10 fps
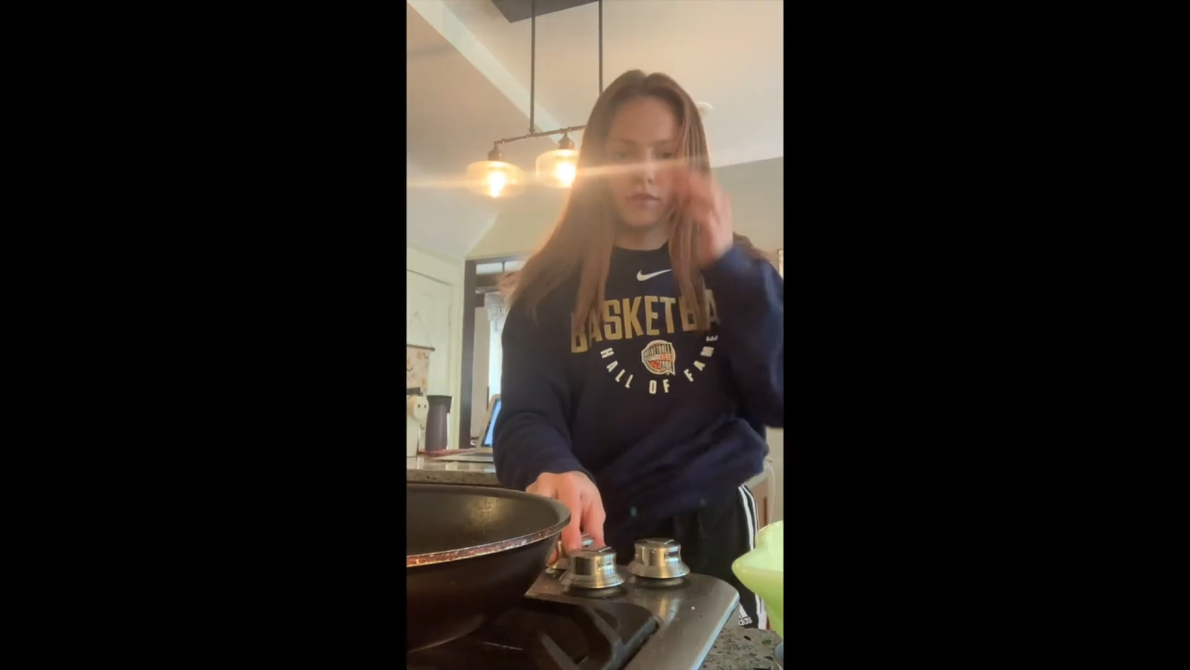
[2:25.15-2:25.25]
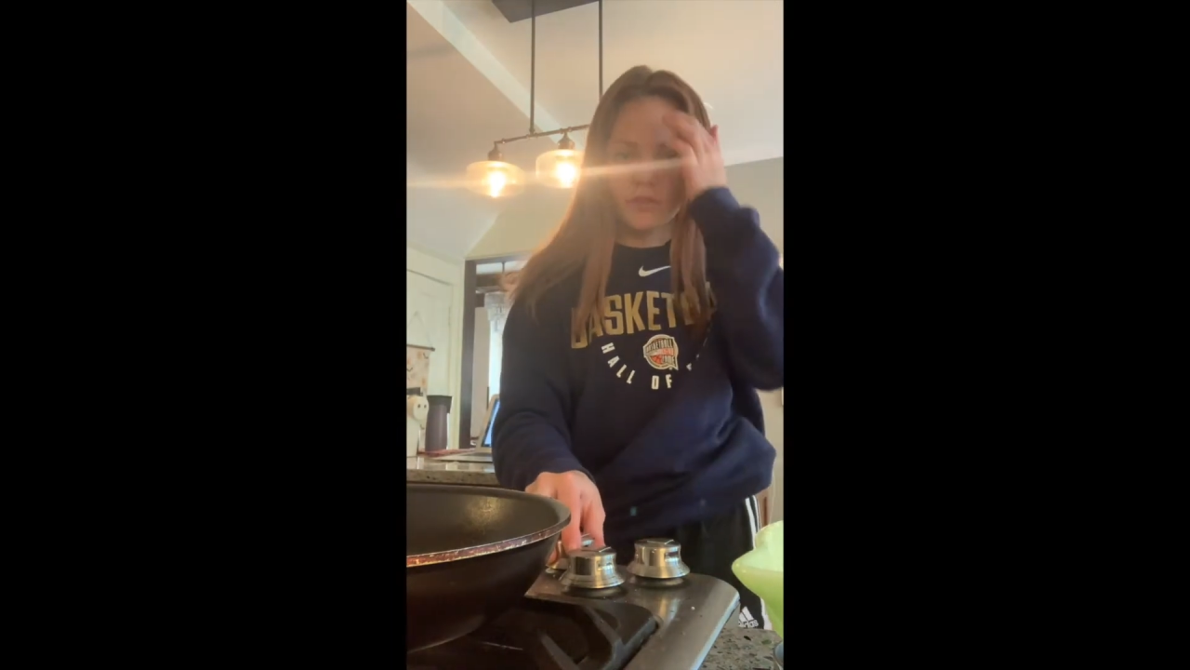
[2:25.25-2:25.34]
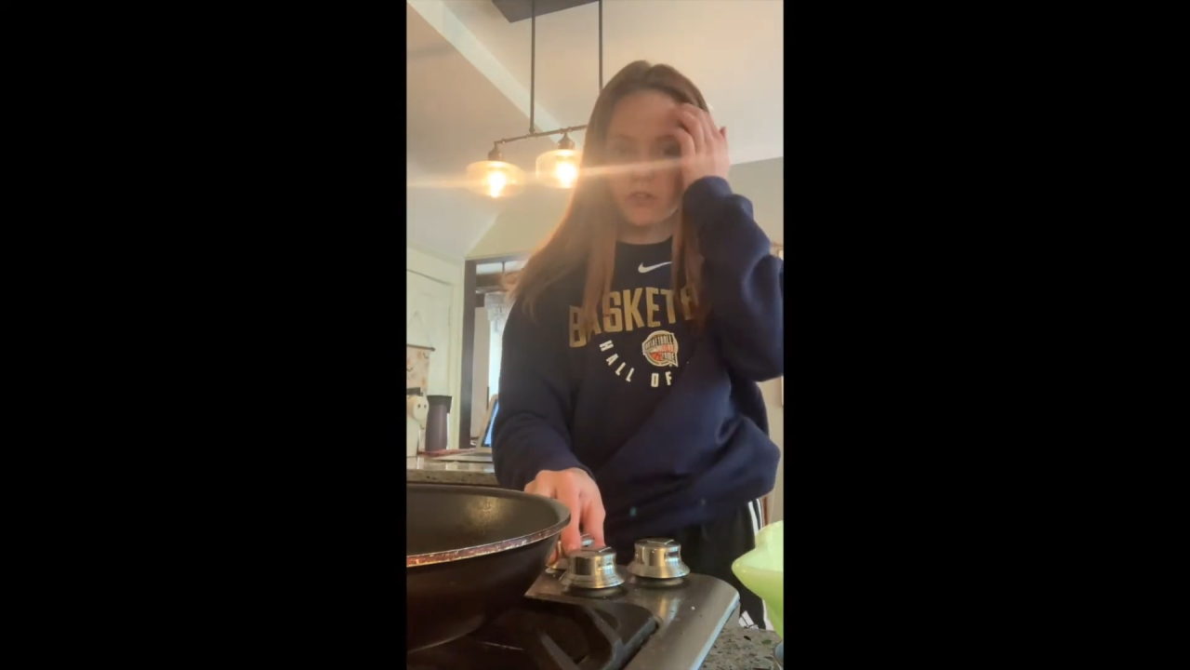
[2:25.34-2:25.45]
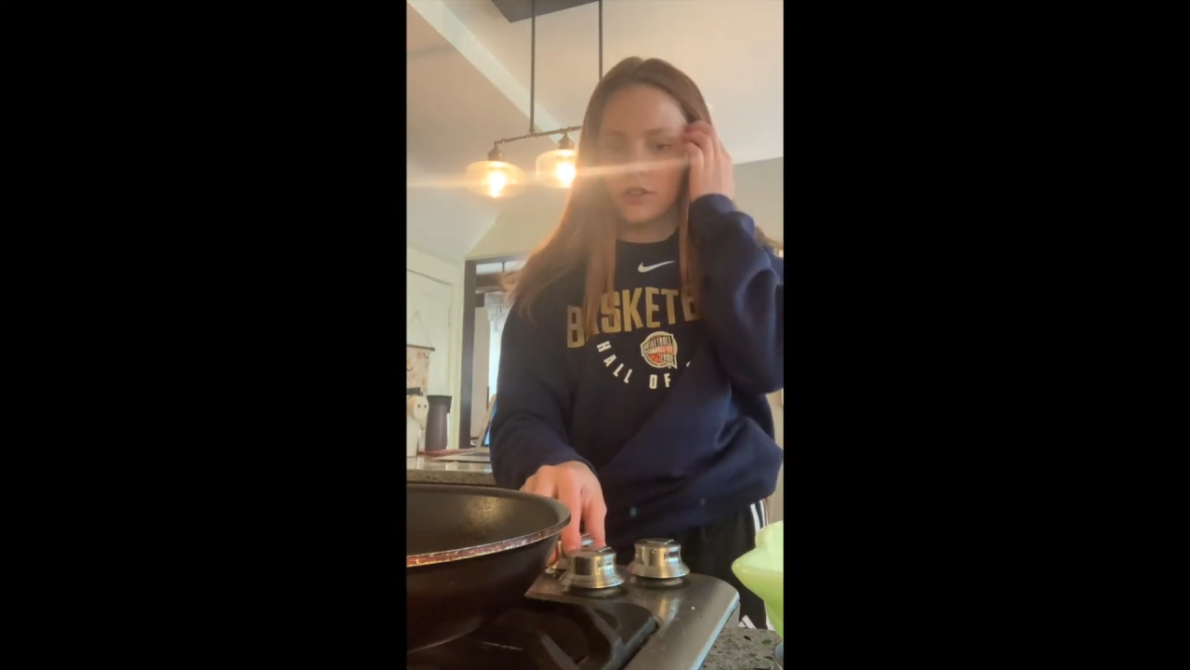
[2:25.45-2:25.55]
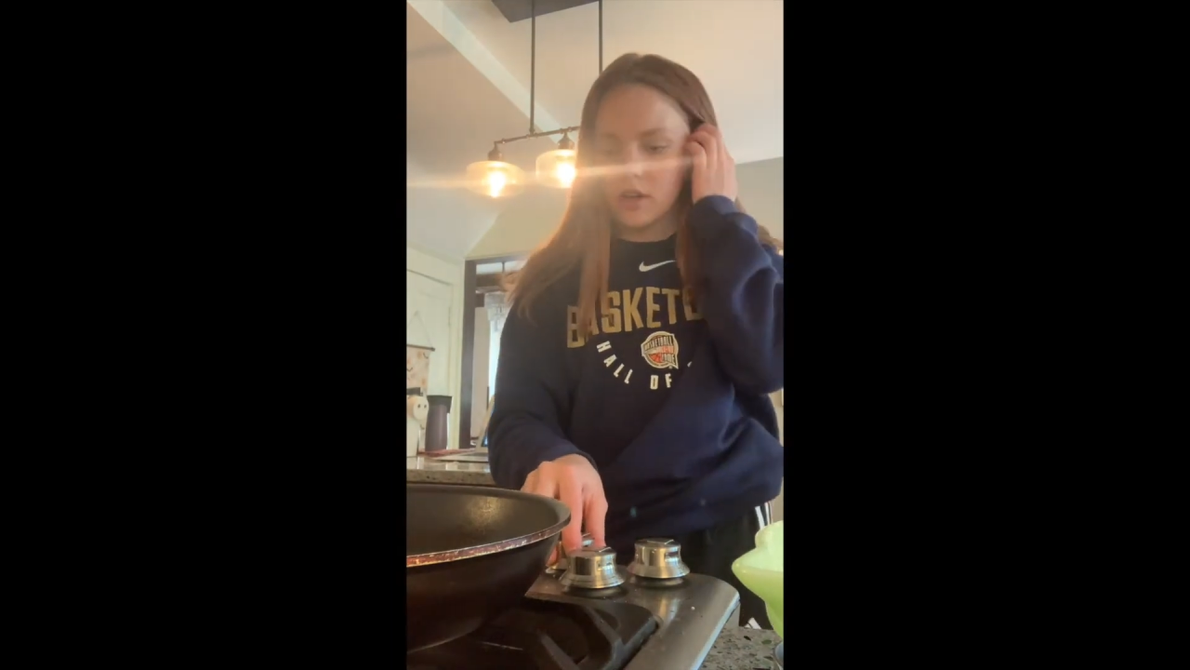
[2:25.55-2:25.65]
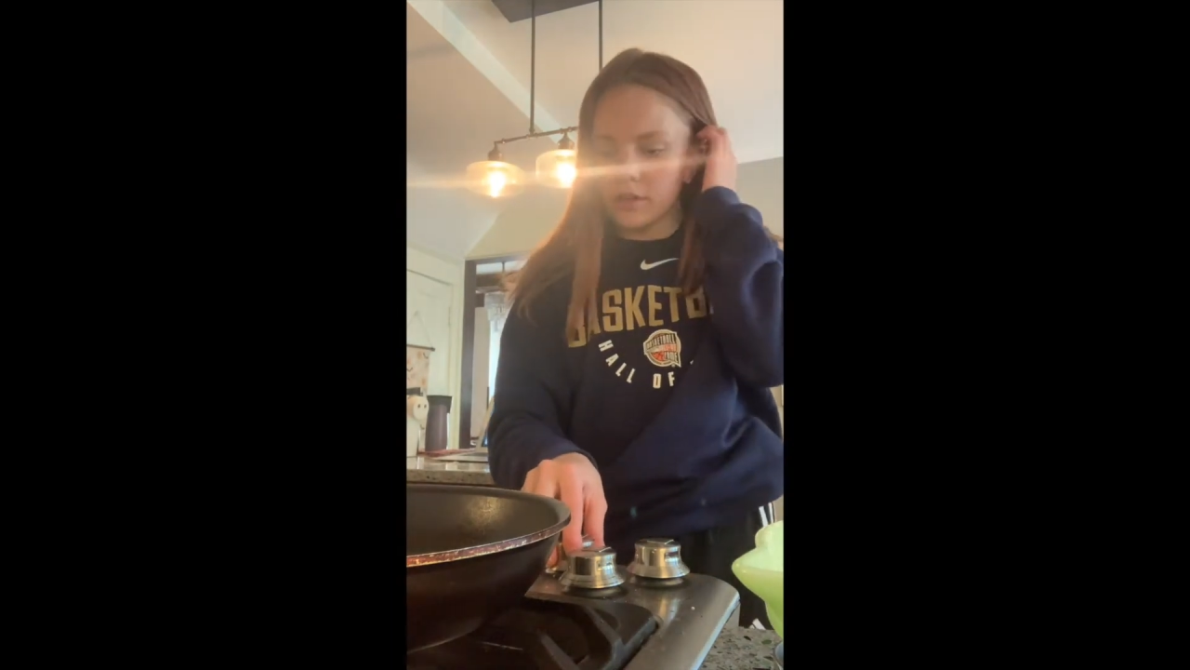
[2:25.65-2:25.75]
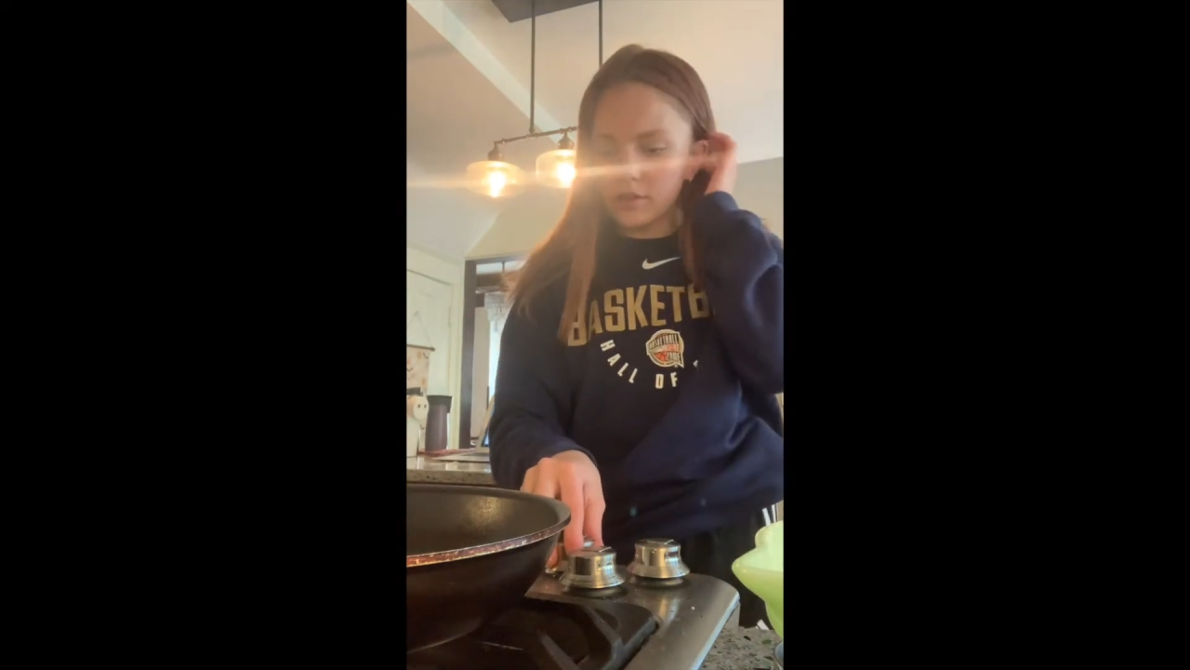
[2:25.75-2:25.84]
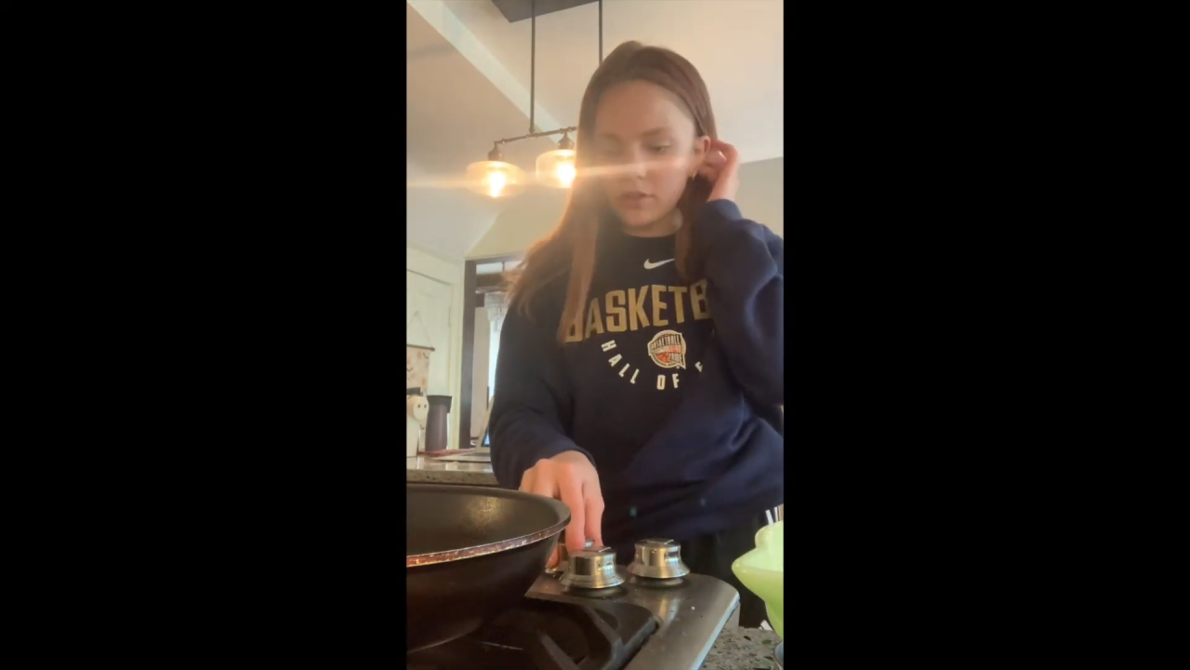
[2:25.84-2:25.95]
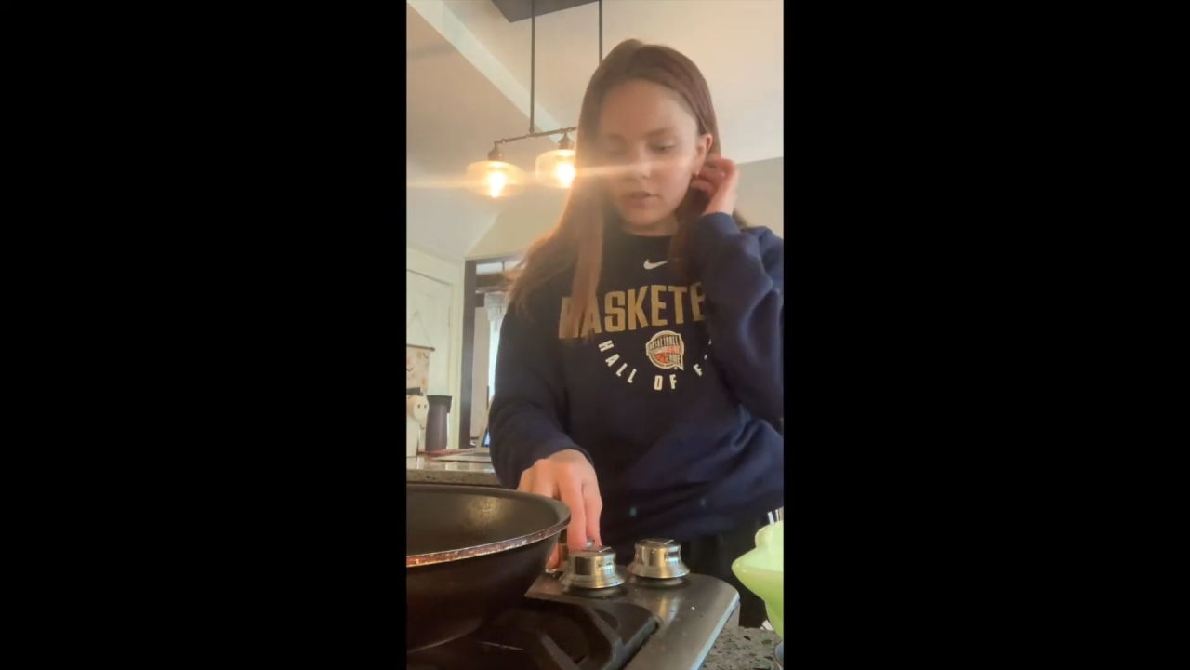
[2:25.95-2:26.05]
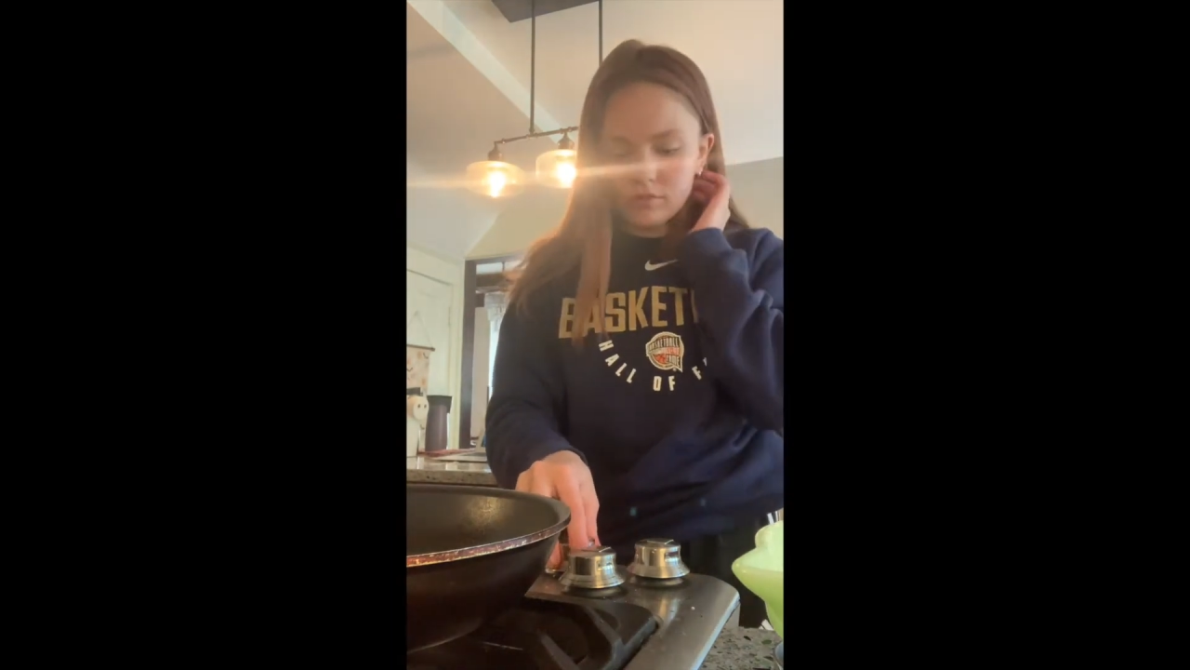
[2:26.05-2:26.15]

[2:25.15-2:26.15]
to turn on